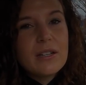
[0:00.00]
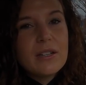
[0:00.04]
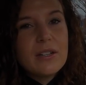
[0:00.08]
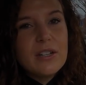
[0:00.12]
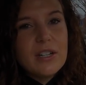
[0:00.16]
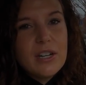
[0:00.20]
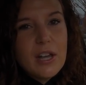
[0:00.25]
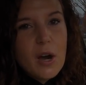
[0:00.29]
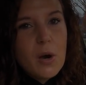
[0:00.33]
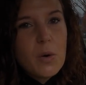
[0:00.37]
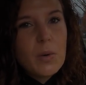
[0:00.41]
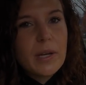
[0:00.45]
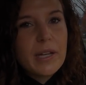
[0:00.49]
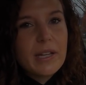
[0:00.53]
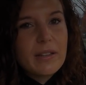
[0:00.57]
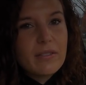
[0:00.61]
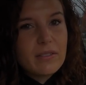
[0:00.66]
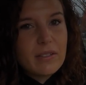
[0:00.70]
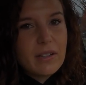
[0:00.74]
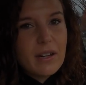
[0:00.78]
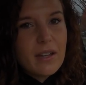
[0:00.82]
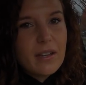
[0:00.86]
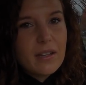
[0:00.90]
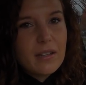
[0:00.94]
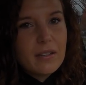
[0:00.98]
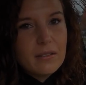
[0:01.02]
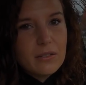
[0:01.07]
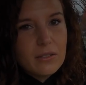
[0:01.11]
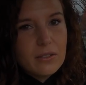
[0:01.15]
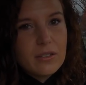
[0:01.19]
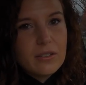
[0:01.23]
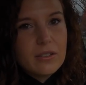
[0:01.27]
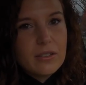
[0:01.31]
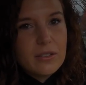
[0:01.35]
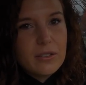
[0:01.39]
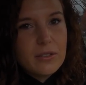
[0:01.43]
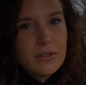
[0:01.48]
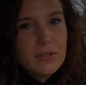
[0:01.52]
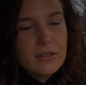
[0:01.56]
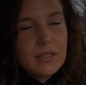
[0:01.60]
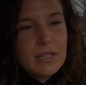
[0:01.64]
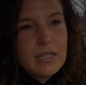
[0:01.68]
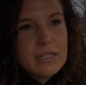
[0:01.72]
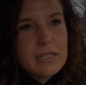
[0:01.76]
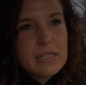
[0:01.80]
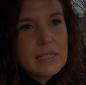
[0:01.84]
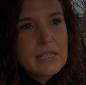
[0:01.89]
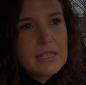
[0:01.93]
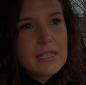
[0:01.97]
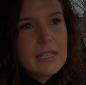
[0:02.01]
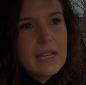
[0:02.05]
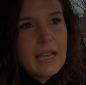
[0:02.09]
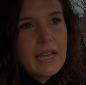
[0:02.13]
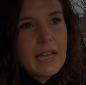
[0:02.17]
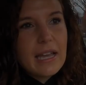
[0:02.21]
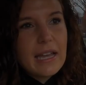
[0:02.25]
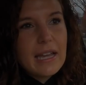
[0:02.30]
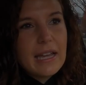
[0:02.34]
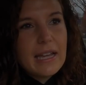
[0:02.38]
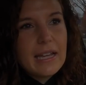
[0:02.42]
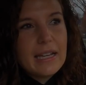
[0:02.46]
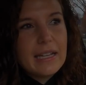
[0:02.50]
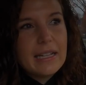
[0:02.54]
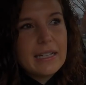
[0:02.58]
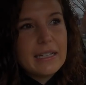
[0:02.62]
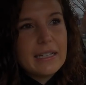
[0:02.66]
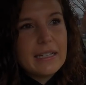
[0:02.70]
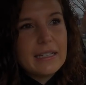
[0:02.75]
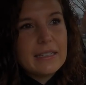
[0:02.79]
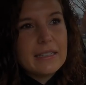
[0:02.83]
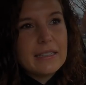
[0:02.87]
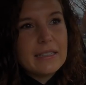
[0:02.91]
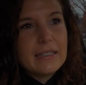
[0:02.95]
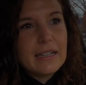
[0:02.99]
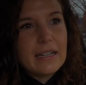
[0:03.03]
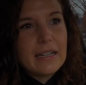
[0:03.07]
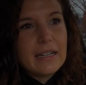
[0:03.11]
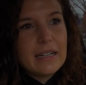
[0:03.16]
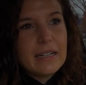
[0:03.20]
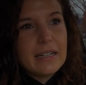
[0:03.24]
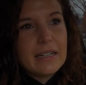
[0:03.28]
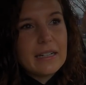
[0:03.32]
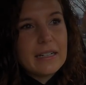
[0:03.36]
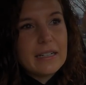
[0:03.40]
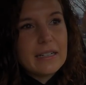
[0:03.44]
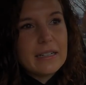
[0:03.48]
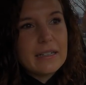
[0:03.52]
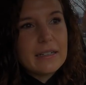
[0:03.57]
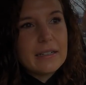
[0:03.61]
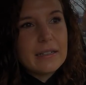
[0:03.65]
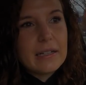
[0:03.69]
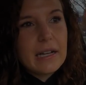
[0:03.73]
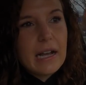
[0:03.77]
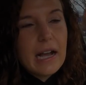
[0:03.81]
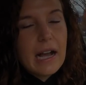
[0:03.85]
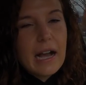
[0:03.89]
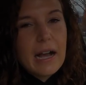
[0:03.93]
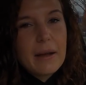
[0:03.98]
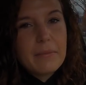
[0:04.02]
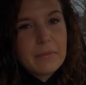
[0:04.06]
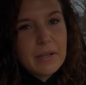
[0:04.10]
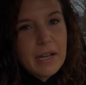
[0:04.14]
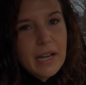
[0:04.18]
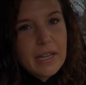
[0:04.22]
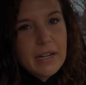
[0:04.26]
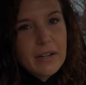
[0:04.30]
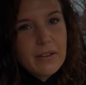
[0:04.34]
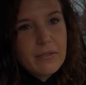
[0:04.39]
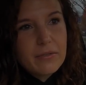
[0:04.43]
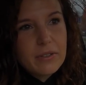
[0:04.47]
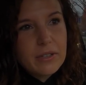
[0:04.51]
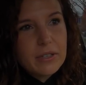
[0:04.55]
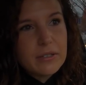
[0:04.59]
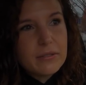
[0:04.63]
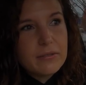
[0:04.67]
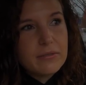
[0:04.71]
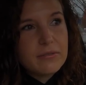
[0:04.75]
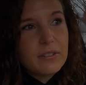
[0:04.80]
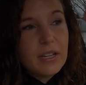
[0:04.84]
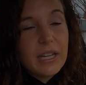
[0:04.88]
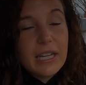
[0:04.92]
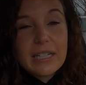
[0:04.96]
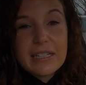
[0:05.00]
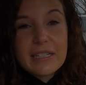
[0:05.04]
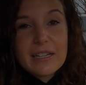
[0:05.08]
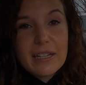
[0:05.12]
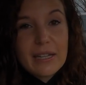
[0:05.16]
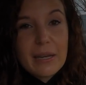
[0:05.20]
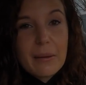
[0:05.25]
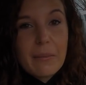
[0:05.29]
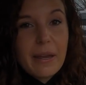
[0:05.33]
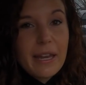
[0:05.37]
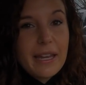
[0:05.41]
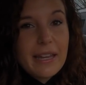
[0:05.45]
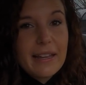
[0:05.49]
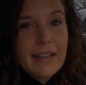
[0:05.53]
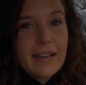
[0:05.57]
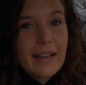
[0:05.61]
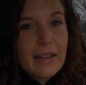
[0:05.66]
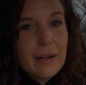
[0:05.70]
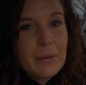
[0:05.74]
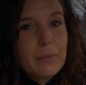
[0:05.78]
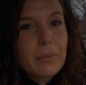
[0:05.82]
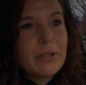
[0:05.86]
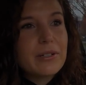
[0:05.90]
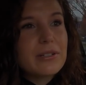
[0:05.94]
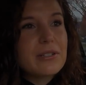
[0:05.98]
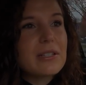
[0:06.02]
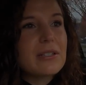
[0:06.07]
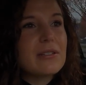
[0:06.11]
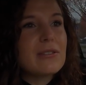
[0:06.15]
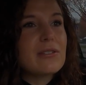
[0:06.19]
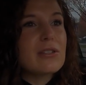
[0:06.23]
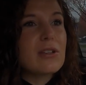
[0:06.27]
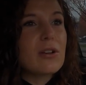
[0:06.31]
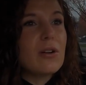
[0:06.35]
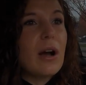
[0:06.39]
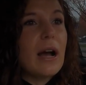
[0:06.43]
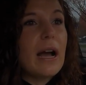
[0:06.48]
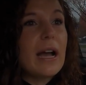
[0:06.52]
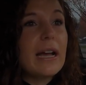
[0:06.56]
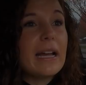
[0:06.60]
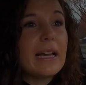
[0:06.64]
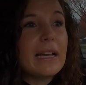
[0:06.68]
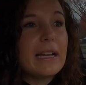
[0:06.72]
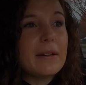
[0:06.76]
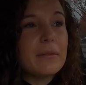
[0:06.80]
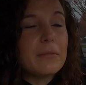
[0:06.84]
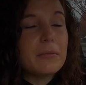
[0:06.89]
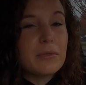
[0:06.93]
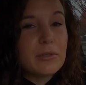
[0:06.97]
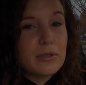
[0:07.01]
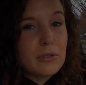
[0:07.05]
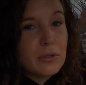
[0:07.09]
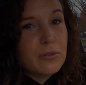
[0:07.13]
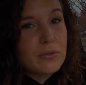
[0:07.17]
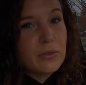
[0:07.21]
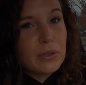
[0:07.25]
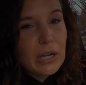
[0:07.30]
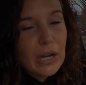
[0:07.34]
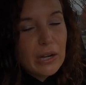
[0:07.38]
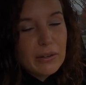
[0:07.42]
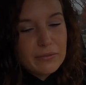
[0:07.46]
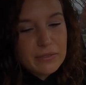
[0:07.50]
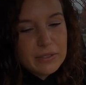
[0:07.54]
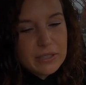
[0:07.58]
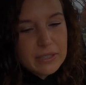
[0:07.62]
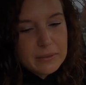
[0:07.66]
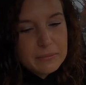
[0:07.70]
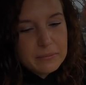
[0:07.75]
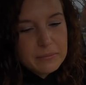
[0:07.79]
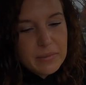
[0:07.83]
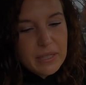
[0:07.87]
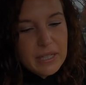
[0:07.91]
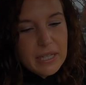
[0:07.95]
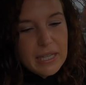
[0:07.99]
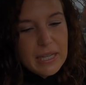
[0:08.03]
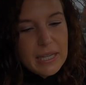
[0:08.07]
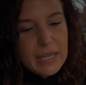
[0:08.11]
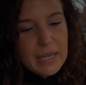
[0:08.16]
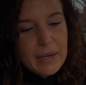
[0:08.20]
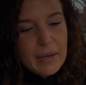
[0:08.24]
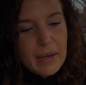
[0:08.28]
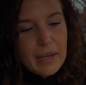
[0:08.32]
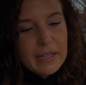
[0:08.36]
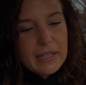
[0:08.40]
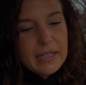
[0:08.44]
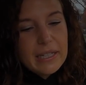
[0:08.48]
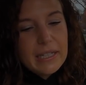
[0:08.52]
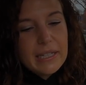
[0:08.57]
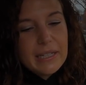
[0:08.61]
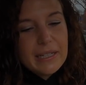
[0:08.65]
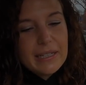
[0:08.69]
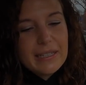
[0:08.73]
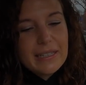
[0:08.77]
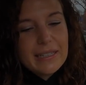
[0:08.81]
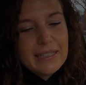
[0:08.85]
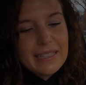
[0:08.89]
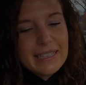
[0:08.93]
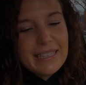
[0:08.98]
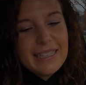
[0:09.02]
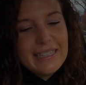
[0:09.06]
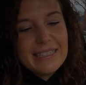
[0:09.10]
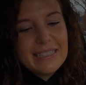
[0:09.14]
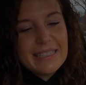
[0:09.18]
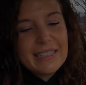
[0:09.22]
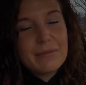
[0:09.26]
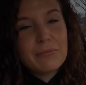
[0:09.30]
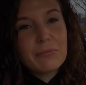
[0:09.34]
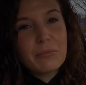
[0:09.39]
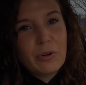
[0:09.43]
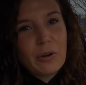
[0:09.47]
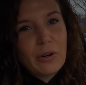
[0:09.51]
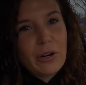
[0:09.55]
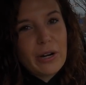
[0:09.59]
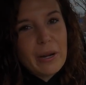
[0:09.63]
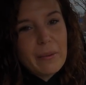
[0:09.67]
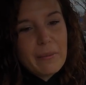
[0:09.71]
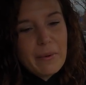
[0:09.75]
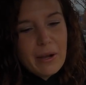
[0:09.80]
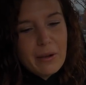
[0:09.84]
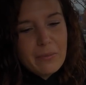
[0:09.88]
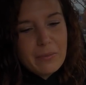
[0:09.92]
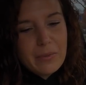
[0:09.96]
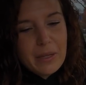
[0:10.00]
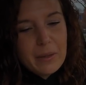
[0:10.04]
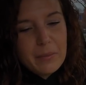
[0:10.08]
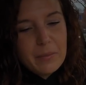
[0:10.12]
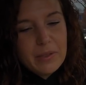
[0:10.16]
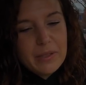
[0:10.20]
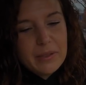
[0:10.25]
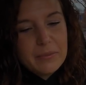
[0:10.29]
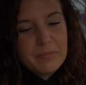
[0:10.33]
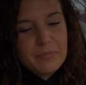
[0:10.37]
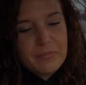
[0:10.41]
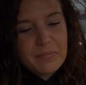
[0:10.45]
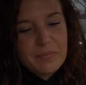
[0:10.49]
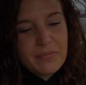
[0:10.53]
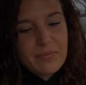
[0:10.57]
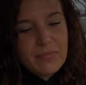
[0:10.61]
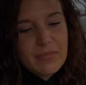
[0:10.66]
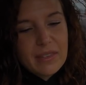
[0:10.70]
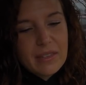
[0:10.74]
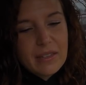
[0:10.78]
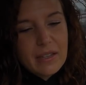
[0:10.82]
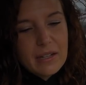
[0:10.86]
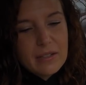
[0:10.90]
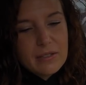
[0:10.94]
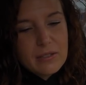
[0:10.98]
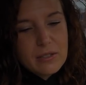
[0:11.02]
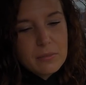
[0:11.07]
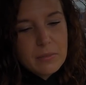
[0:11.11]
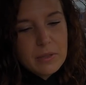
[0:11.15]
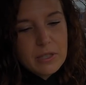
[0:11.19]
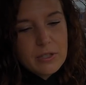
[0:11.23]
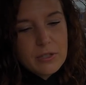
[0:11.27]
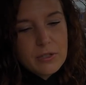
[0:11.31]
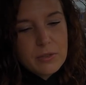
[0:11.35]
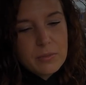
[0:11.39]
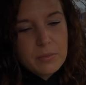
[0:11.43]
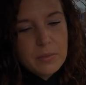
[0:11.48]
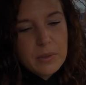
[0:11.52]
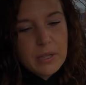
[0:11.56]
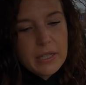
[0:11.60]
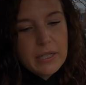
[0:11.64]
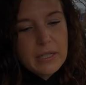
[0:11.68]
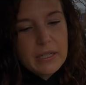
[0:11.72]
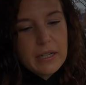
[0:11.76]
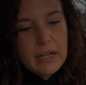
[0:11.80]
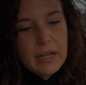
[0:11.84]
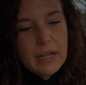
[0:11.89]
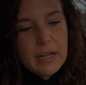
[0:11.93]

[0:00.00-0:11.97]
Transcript: knowing that I can learn to do this, and I'm kind of a fake it till you make it kind of person, so I was overconfident. And he did worry about me, but not so much. But